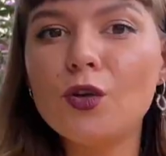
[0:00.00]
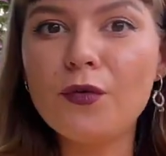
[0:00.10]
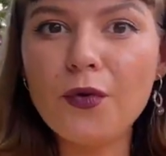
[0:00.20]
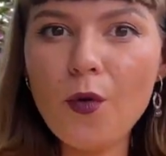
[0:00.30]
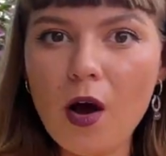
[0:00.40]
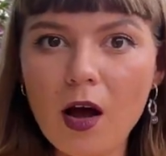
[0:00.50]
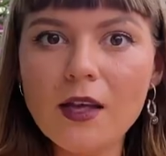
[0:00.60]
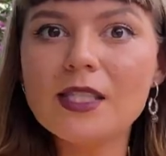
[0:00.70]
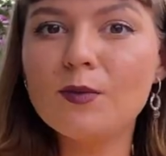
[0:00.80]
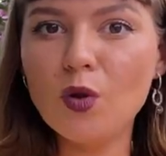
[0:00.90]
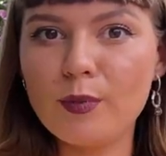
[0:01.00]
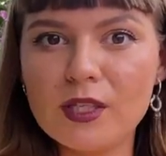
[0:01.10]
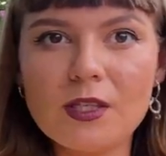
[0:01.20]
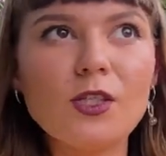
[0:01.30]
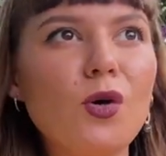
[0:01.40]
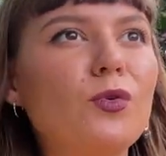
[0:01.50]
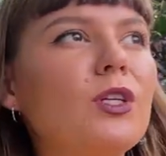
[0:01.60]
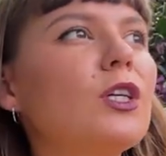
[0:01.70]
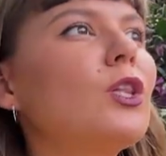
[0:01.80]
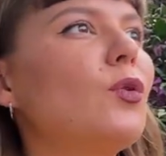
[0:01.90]
if you are a small business
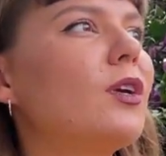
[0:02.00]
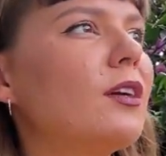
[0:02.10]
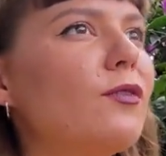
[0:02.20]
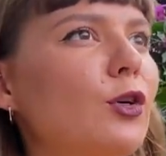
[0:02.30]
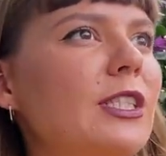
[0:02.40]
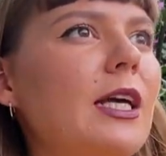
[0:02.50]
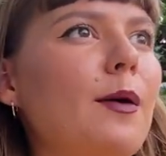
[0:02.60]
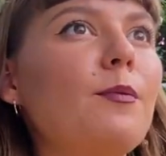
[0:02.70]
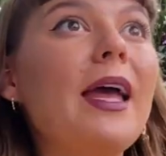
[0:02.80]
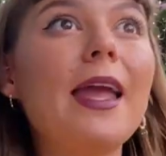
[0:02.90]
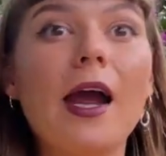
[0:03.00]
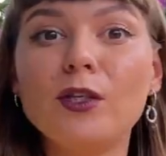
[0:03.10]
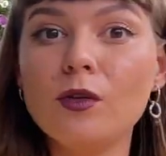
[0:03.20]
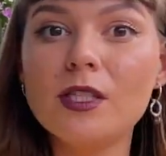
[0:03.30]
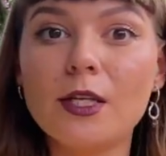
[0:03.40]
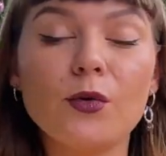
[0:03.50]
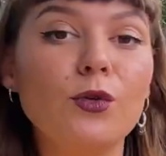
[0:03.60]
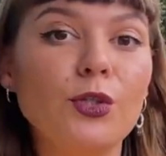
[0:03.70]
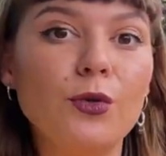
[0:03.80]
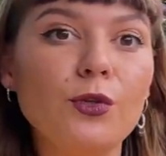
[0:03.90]
owner looking for some AI tools that you
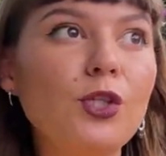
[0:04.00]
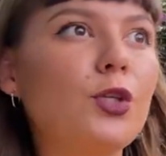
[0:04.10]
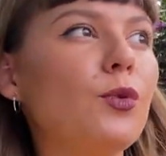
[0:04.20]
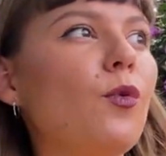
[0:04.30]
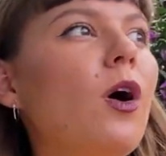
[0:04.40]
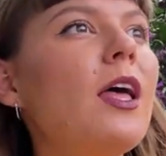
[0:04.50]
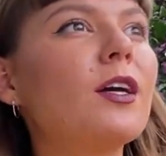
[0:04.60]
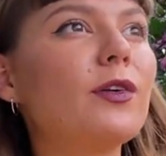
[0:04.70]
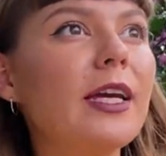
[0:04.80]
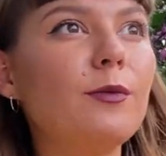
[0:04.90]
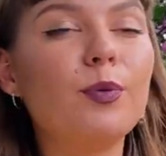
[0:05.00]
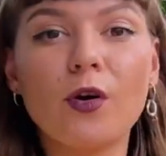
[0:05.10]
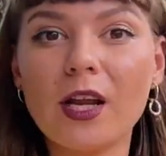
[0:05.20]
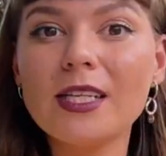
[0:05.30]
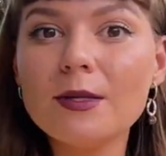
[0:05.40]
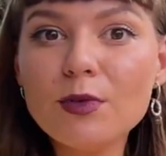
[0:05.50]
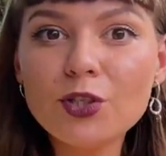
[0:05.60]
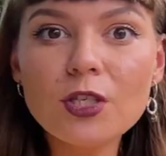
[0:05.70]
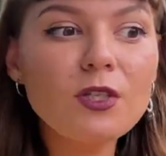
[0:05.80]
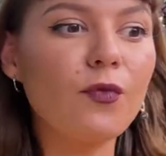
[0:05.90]
could use to create product
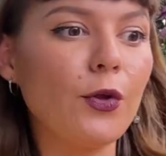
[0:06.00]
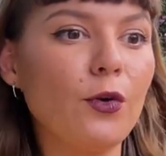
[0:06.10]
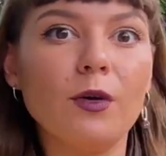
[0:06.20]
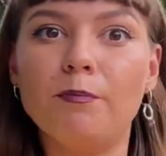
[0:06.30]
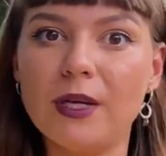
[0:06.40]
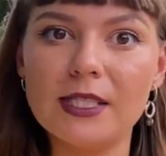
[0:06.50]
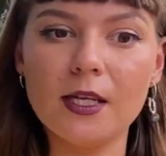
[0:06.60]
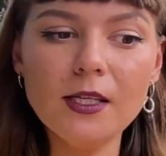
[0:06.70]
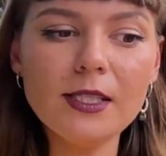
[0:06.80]
images for your business,